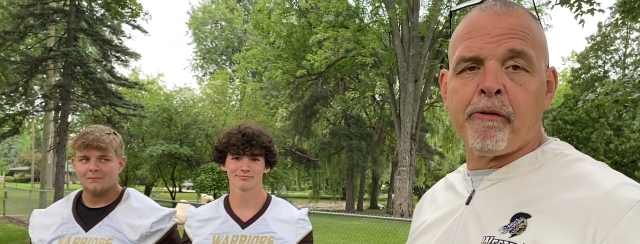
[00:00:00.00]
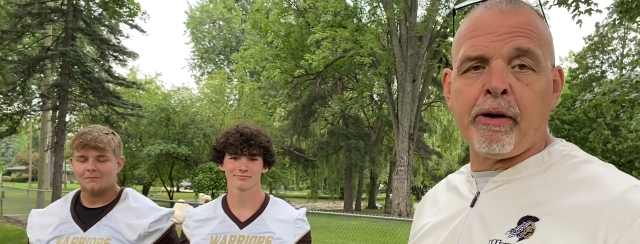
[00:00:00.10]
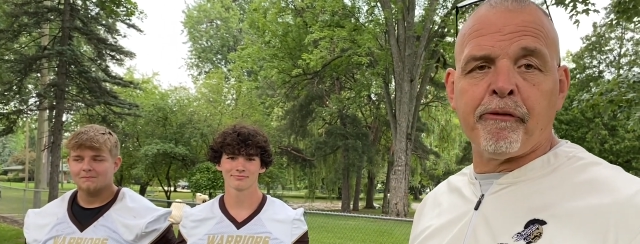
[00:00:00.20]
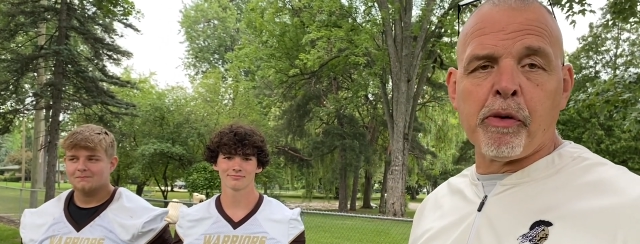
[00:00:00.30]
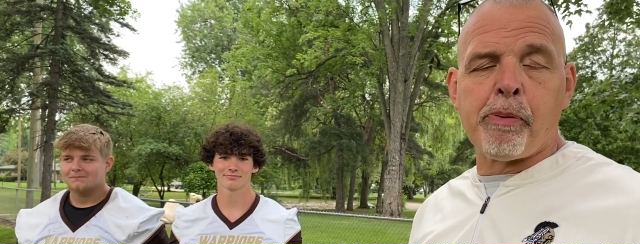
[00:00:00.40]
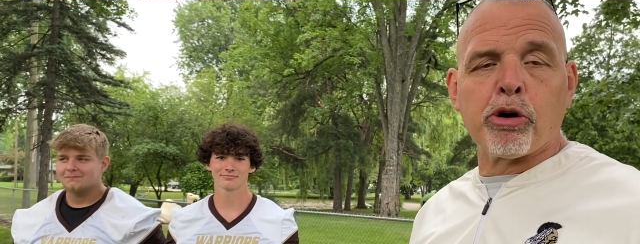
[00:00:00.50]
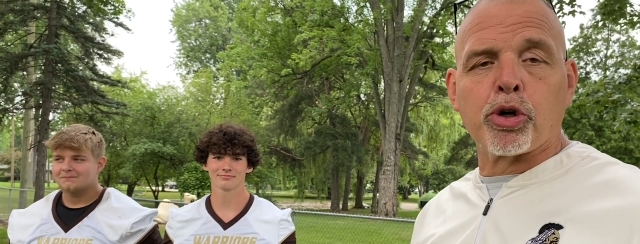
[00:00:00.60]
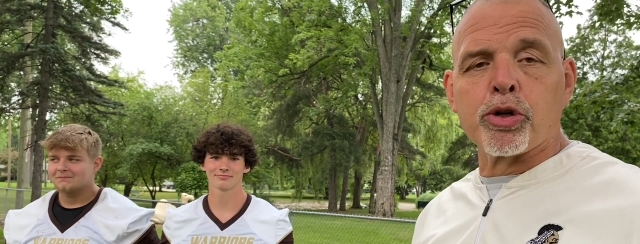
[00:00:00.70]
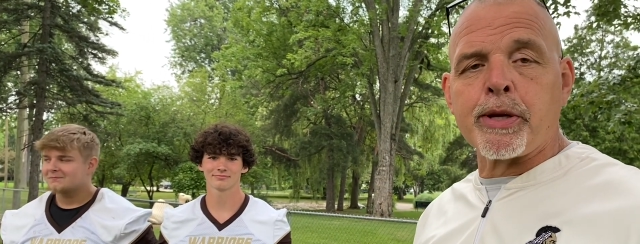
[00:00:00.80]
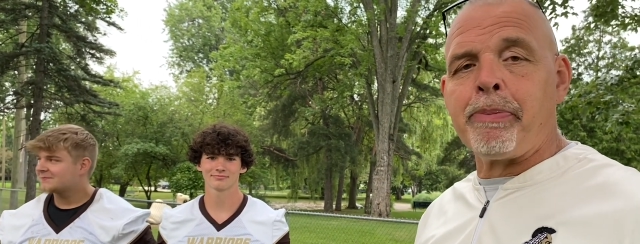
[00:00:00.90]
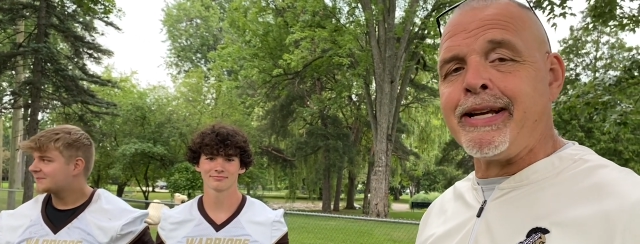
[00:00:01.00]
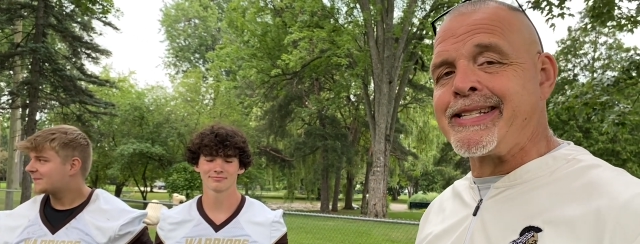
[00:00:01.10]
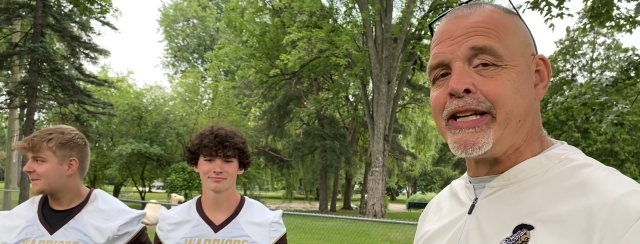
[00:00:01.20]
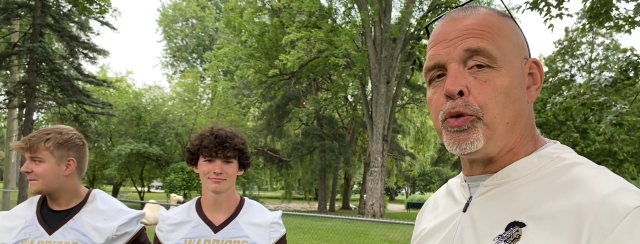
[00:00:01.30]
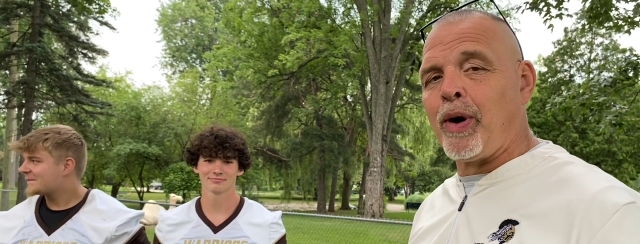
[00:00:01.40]
Speaker 1: I'm football coach at Bay
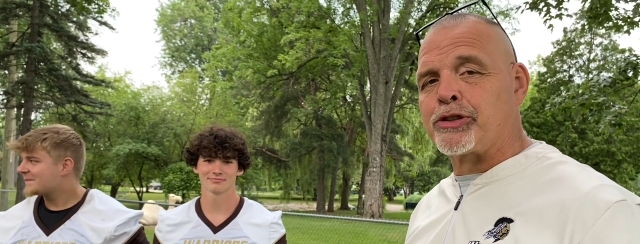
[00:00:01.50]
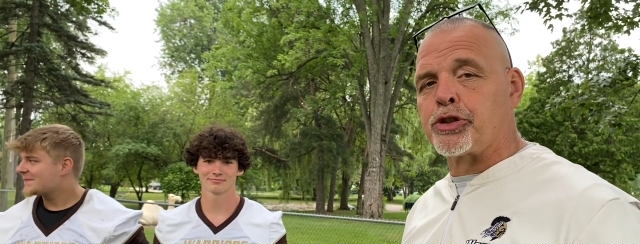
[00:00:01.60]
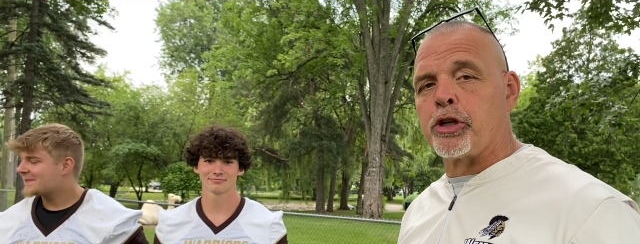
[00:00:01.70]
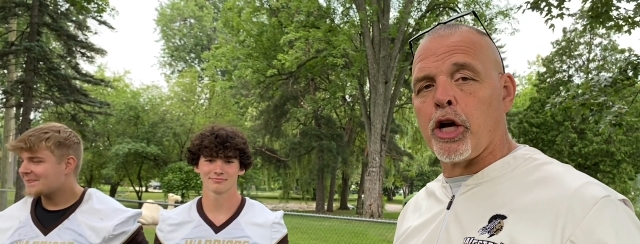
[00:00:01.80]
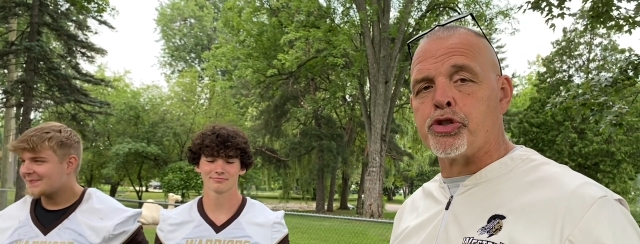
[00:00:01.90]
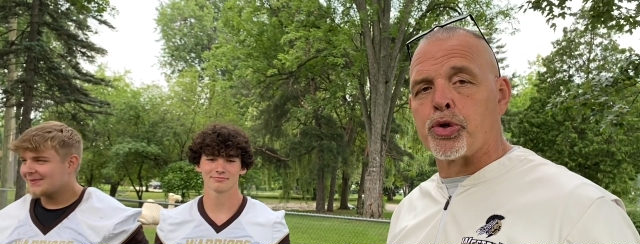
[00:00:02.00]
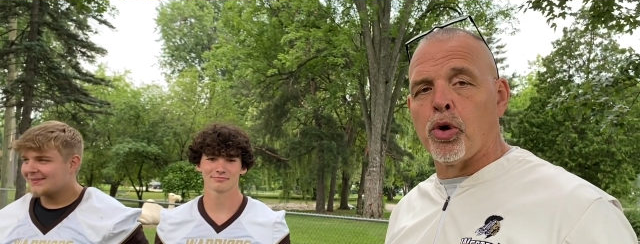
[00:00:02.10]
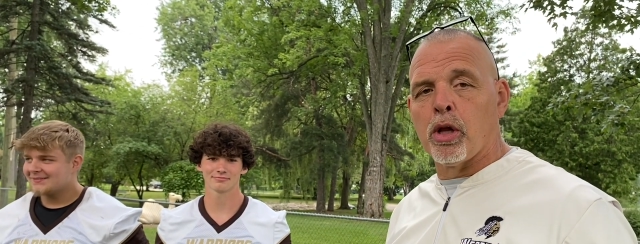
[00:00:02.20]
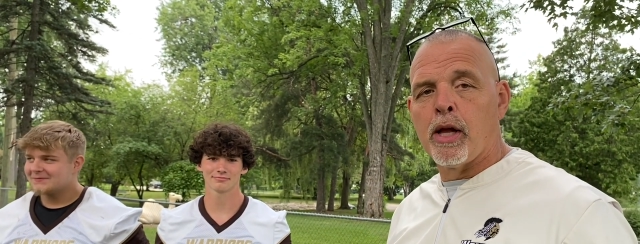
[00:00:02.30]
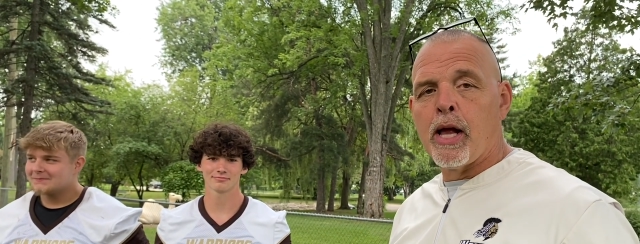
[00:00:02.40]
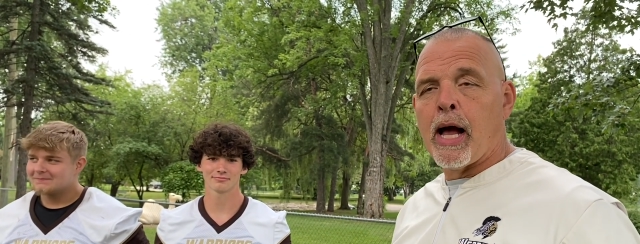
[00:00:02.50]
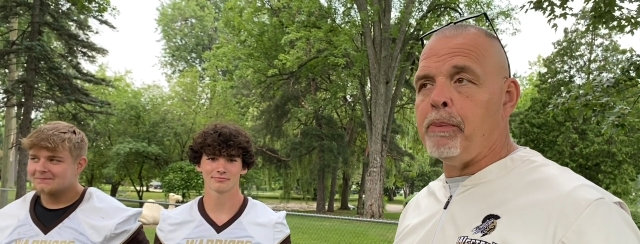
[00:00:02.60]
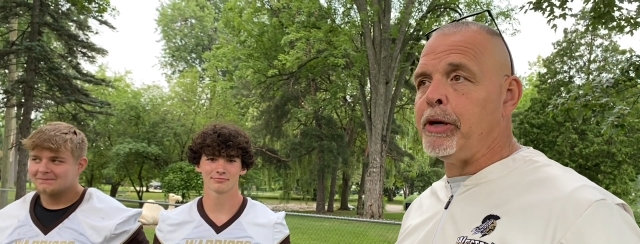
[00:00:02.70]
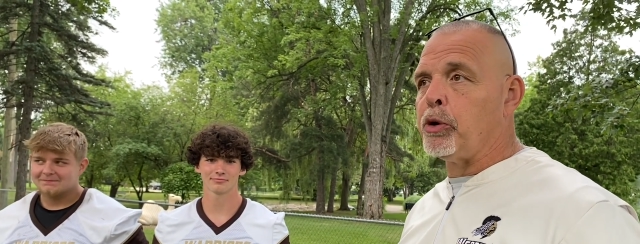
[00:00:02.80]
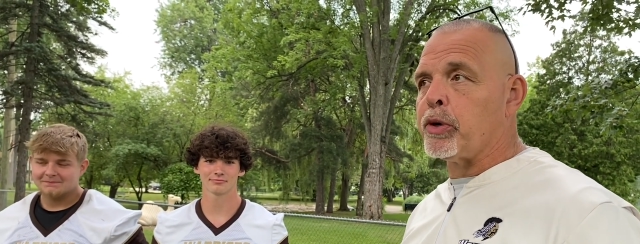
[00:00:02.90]
City Western High School.
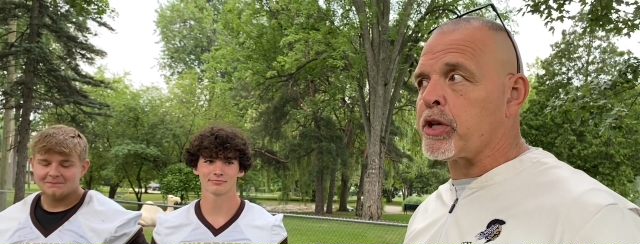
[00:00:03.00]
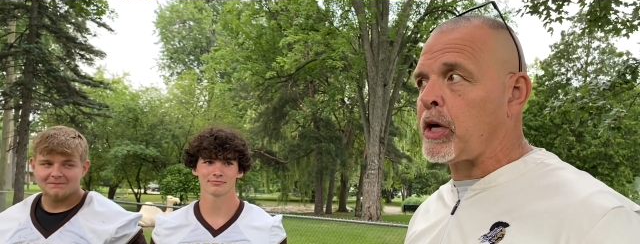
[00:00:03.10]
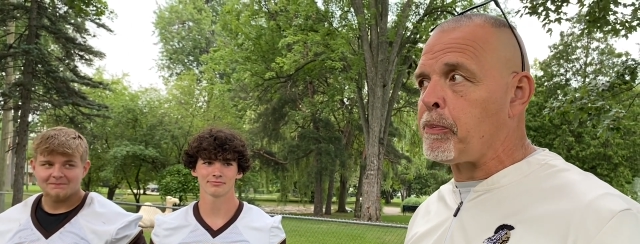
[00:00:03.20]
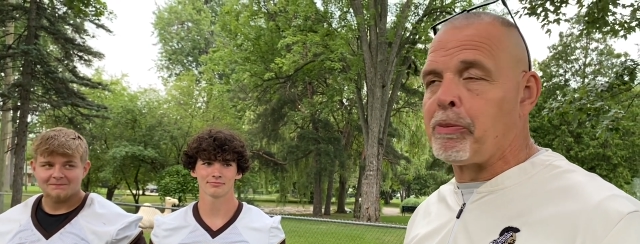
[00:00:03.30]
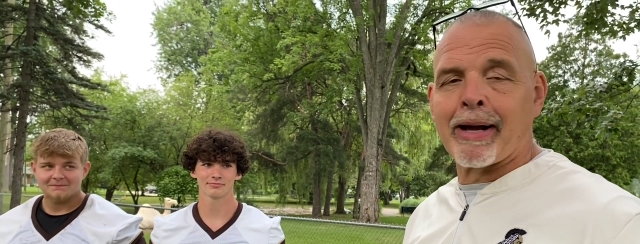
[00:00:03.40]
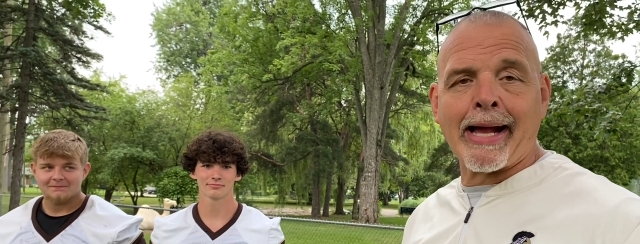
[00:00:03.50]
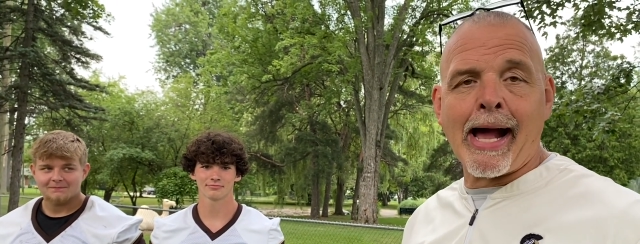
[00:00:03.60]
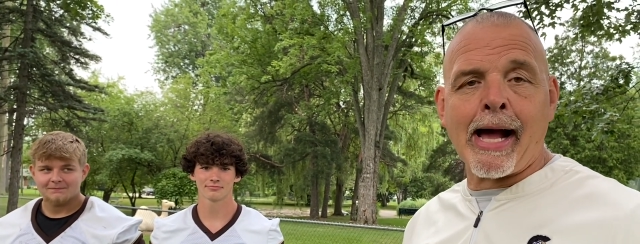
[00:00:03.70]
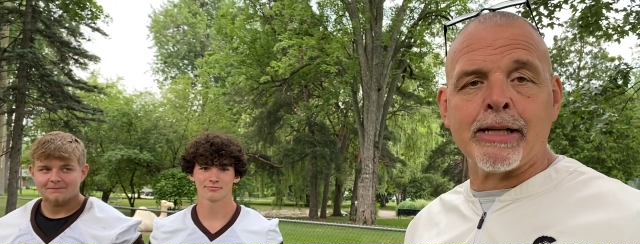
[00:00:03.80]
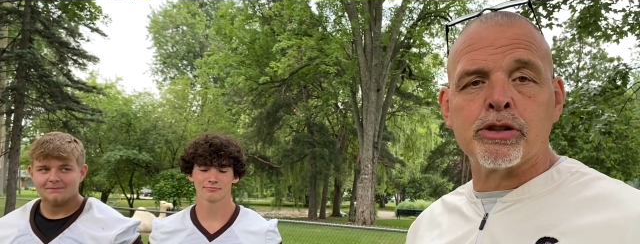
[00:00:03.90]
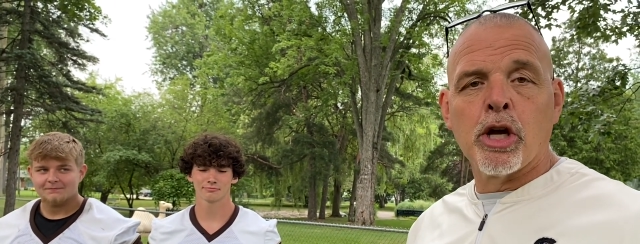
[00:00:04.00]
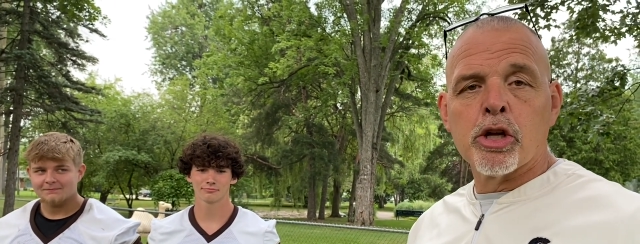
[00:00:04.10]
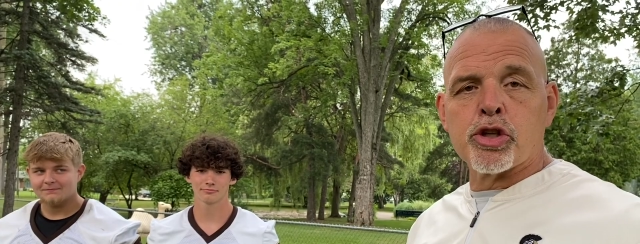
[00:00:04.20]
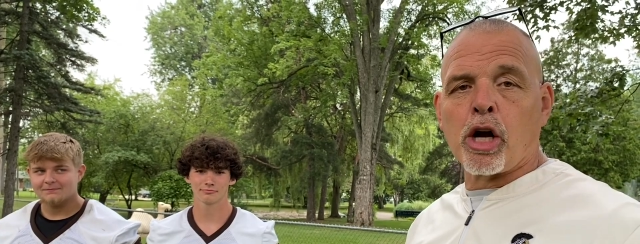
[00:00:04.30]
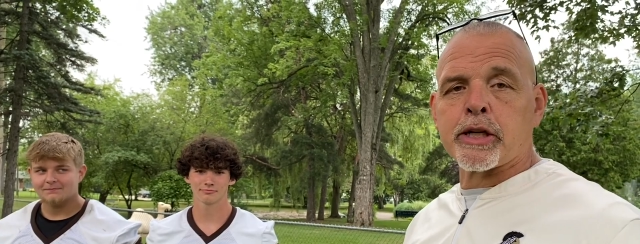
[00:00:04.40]
I'm here with a couple of my guys
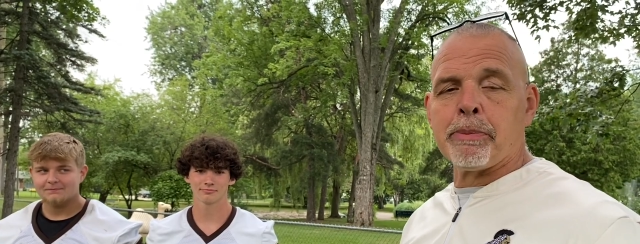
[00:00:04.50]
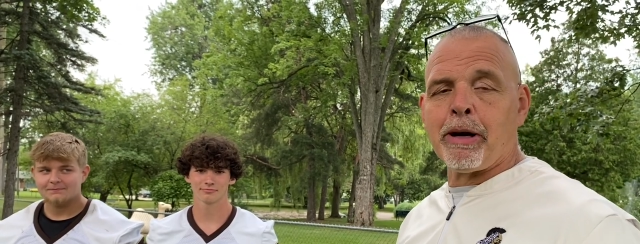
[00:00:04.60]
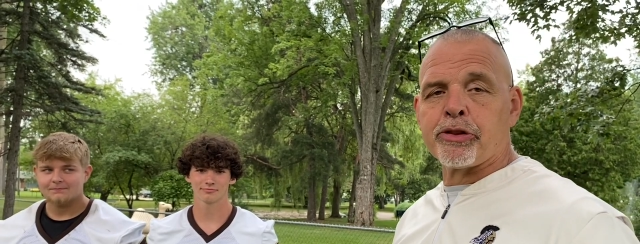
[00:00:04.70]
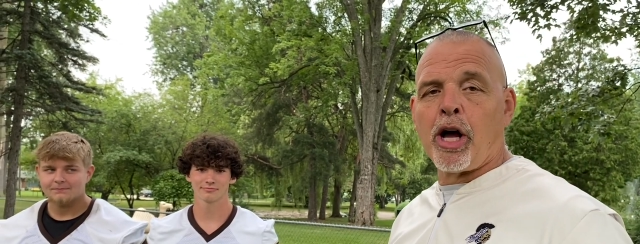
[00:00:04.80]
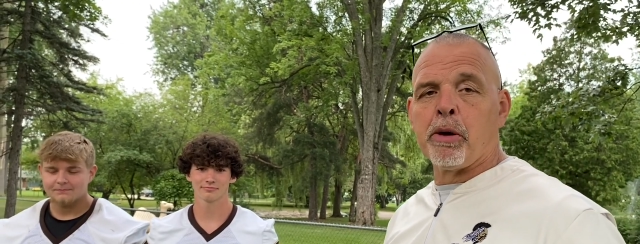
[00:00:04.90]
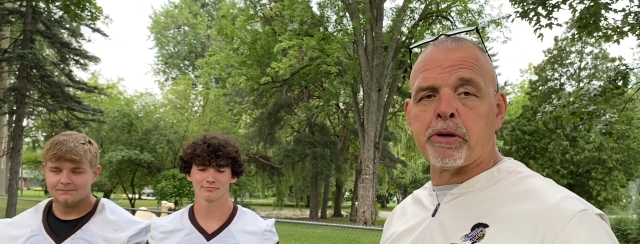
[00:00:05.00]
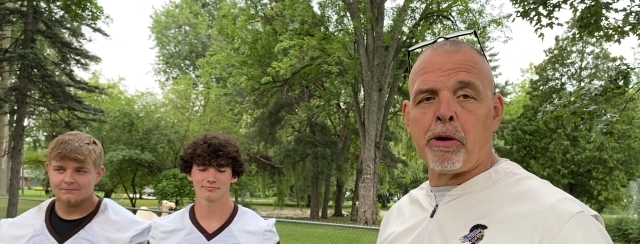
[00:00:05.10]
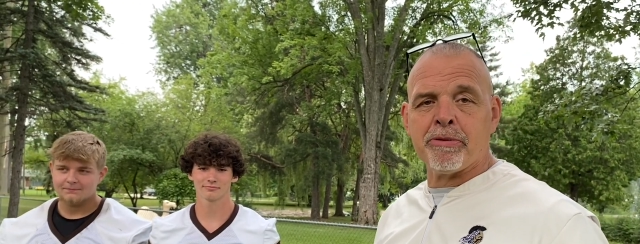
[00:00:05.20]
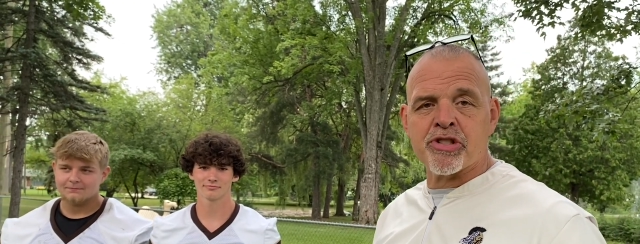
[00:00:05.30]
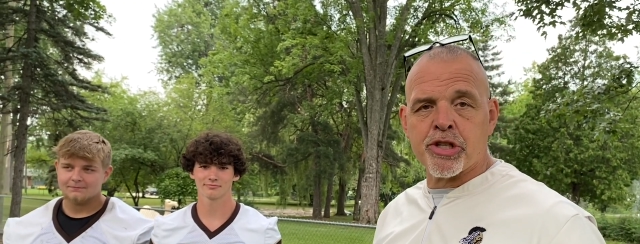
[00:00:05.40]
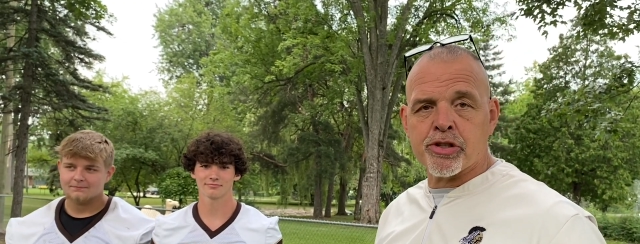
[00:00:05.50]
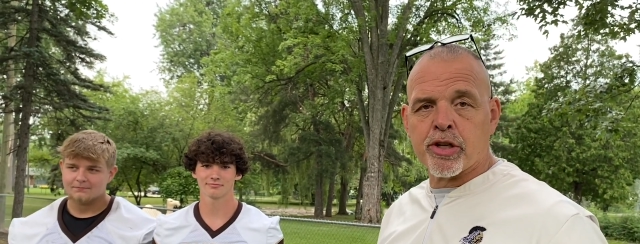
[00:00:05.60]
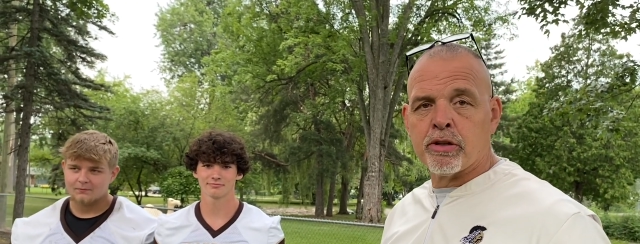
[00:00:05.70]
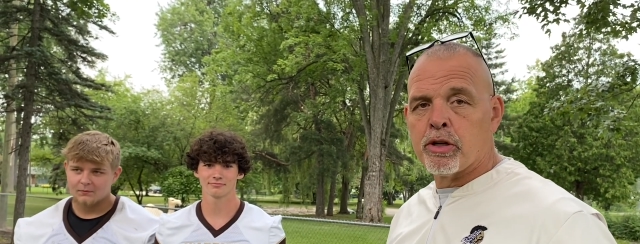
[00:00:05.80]
talking about the upcoming season.